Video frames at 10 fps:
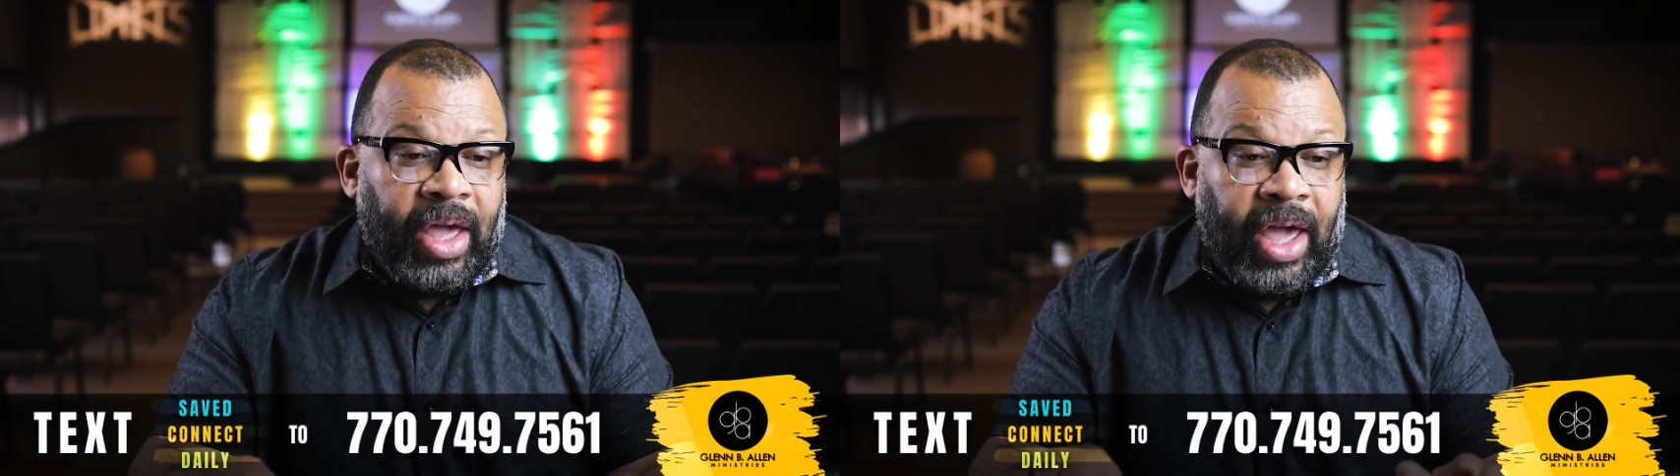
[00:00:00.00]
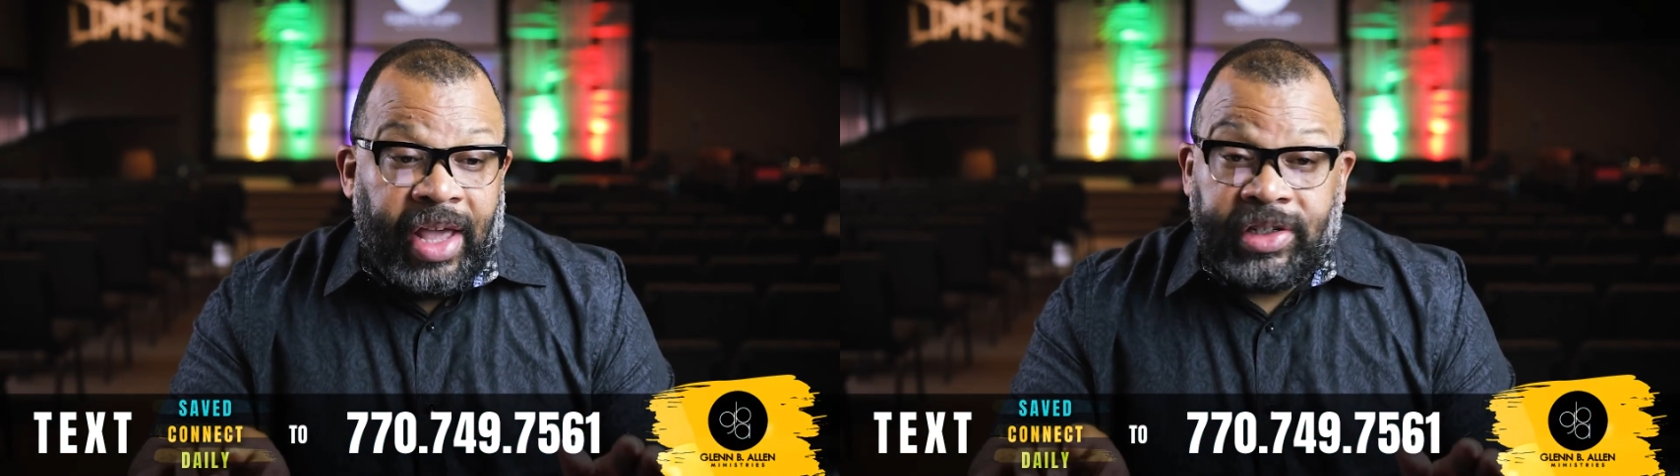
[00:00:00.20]

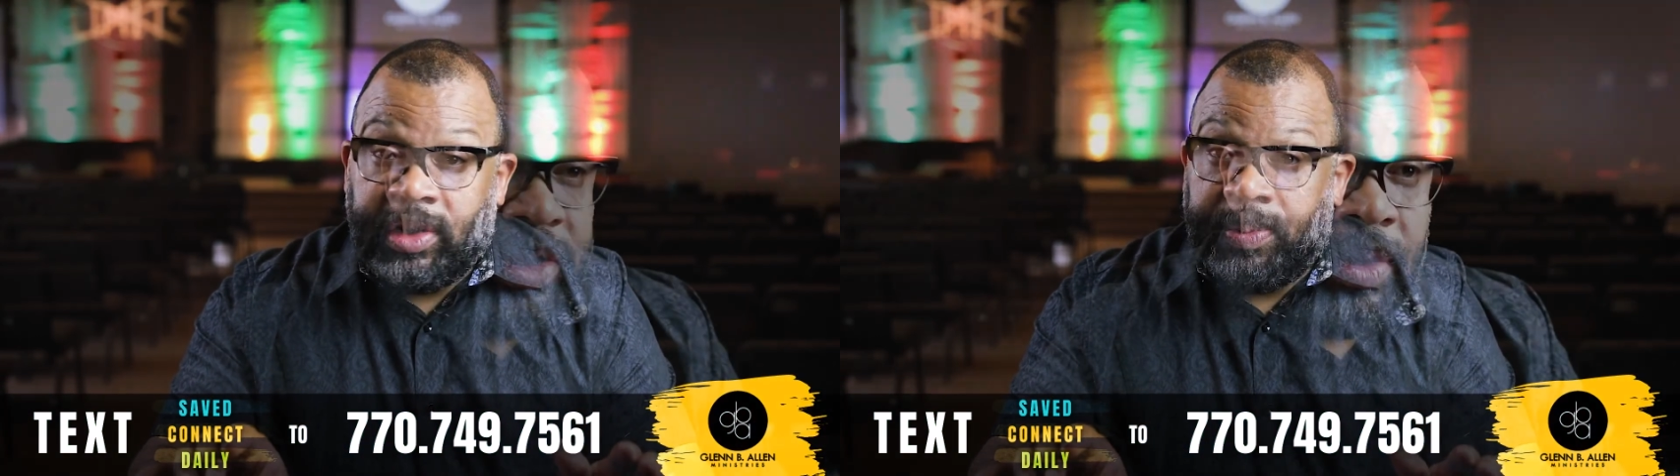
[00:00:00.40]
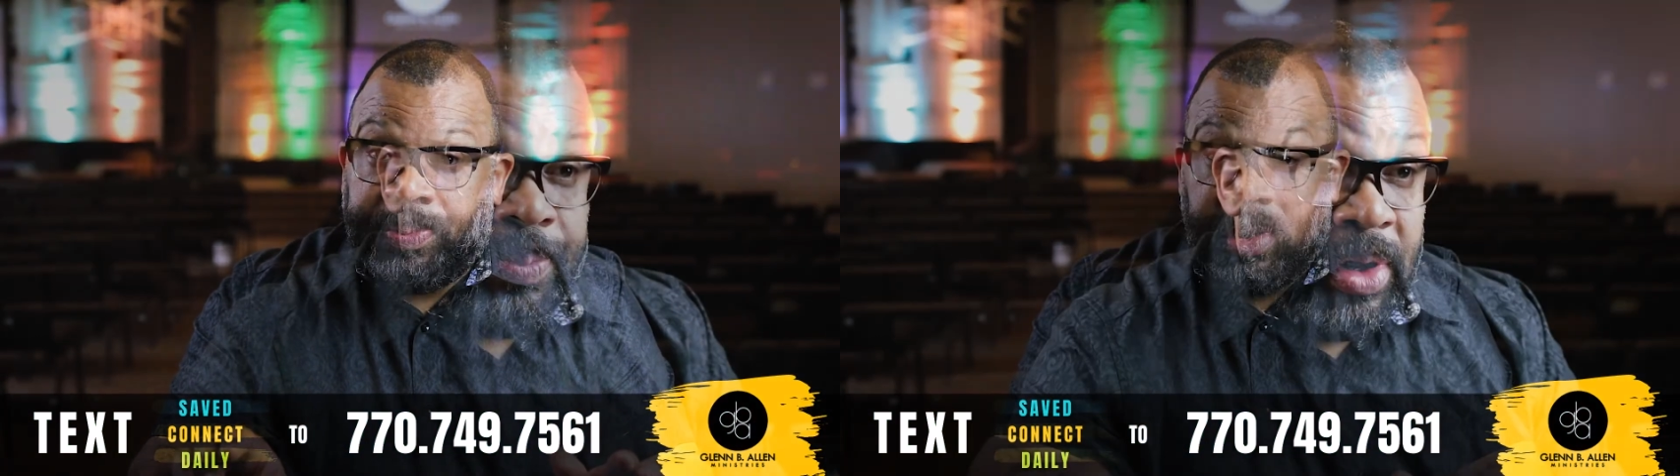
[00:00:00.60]
as
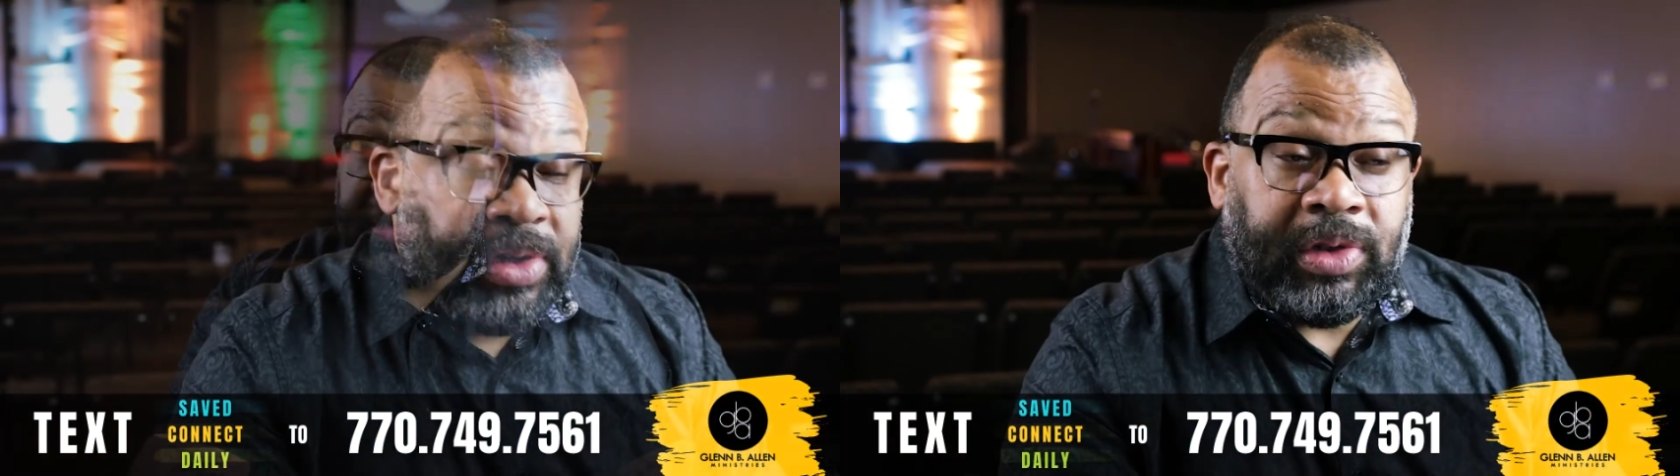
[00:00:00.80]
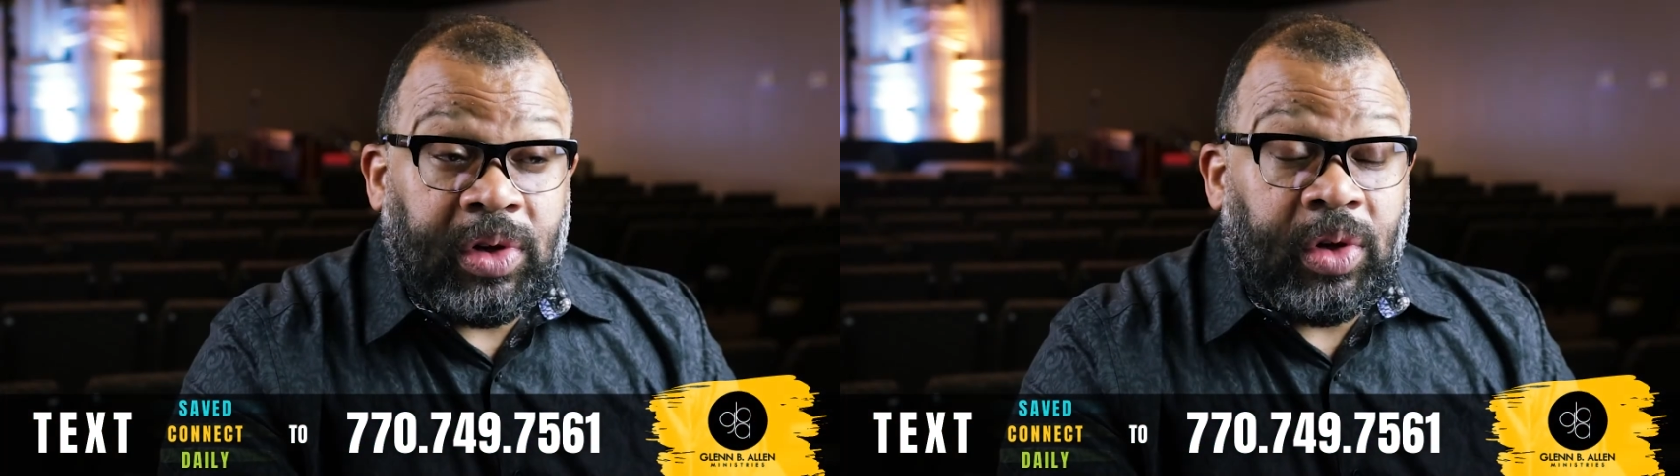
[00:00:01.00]
your
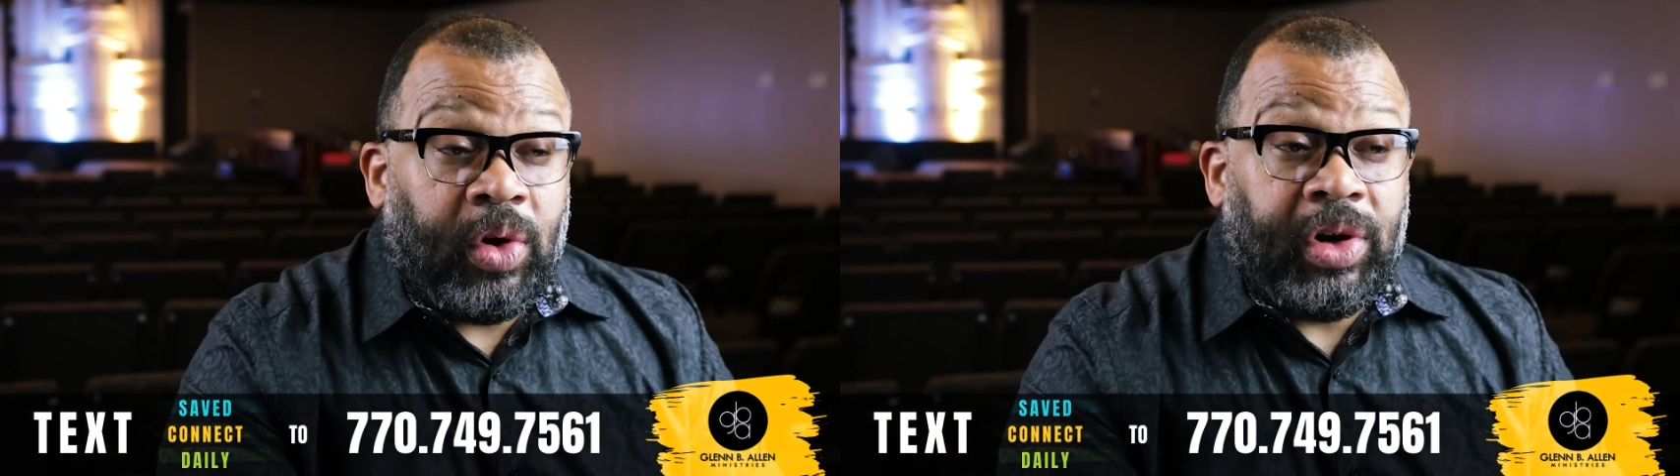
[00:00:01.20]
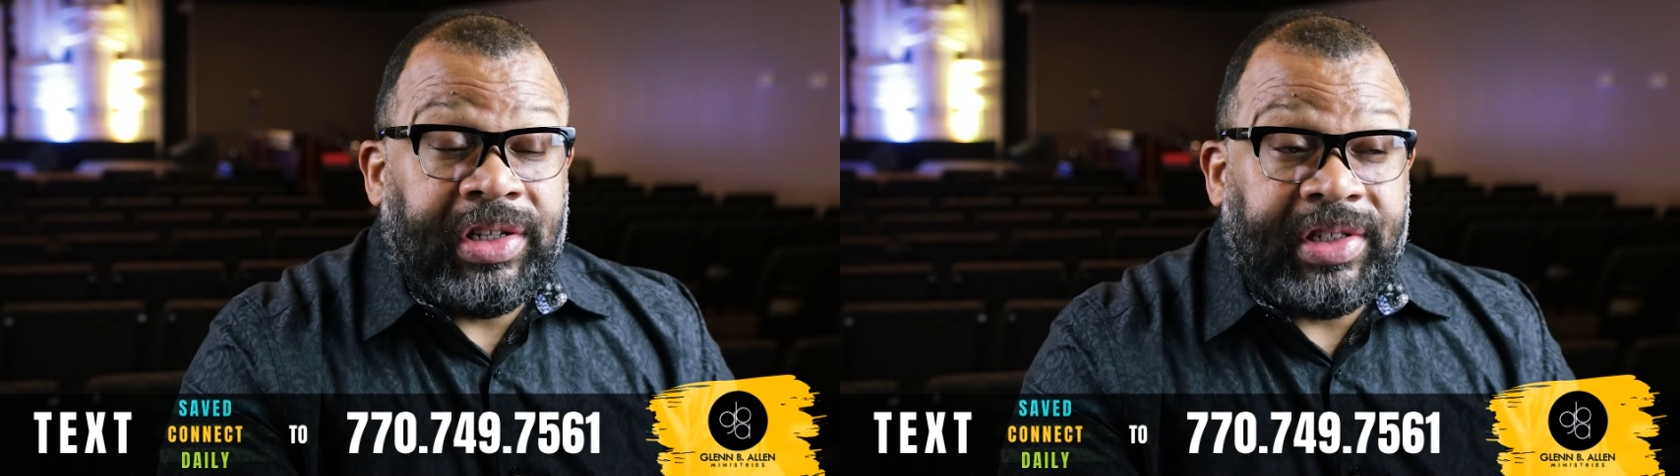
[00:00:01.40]
personal
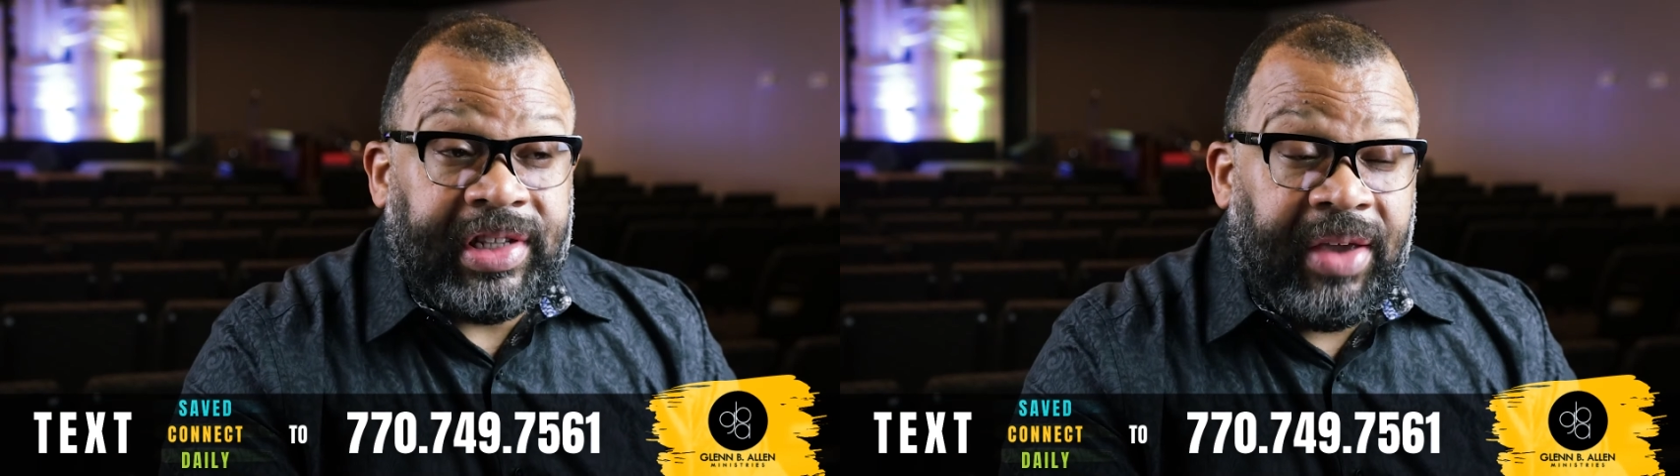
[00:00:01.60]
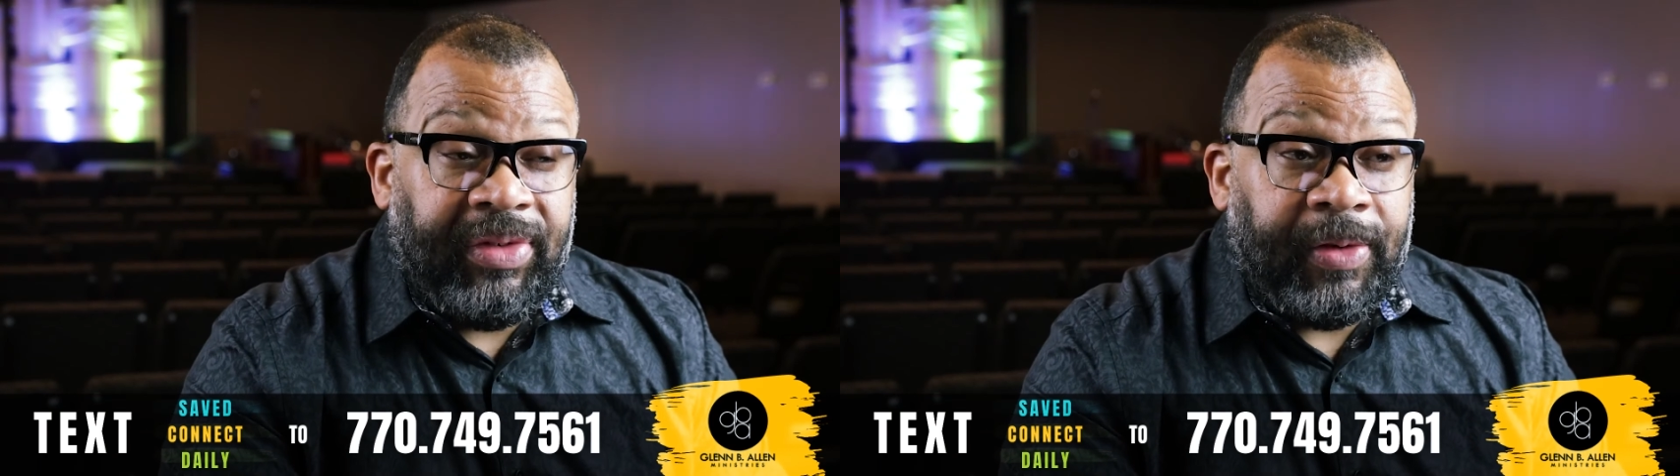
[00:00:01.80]
Lord and
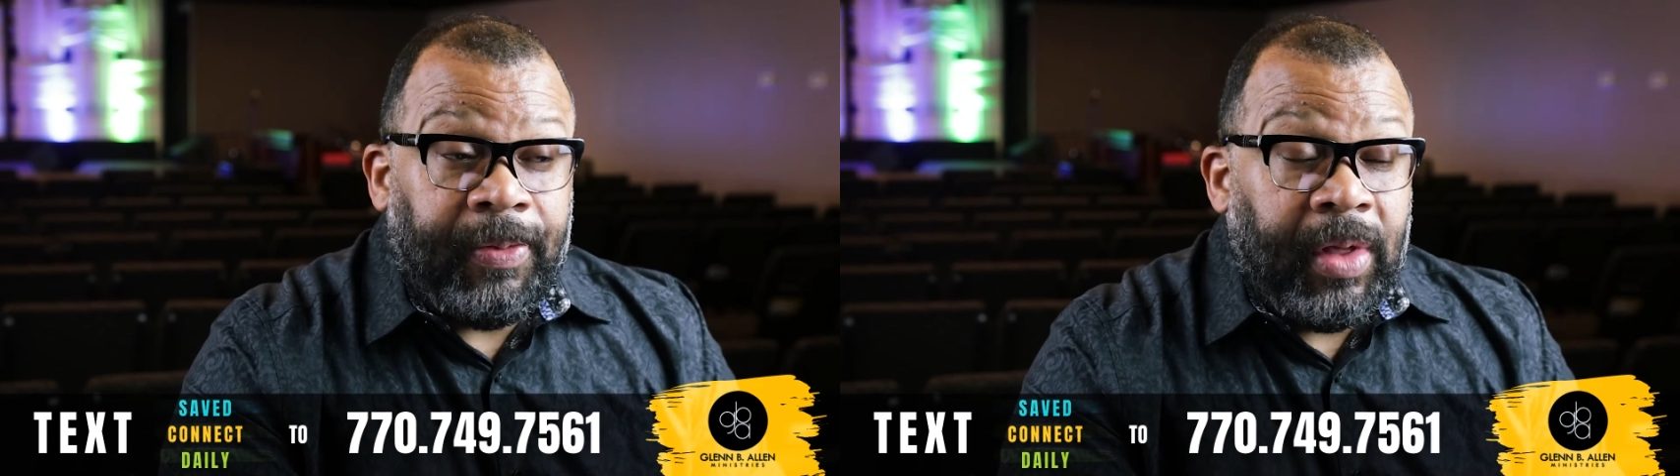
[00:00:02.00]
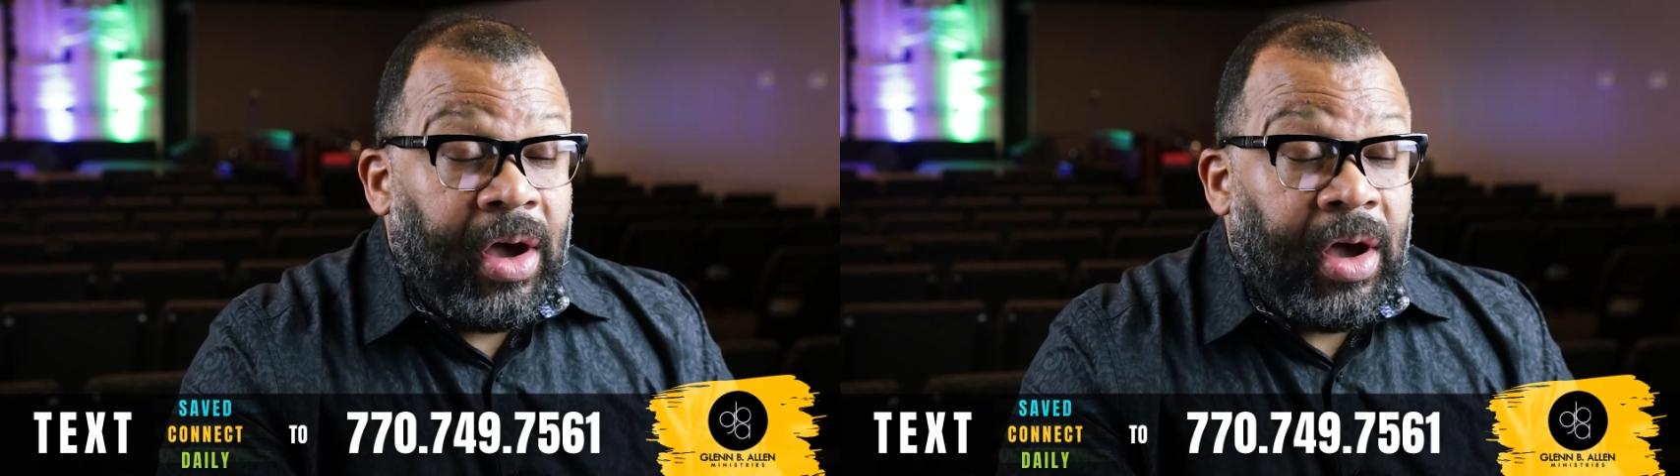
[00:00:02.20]
Savior,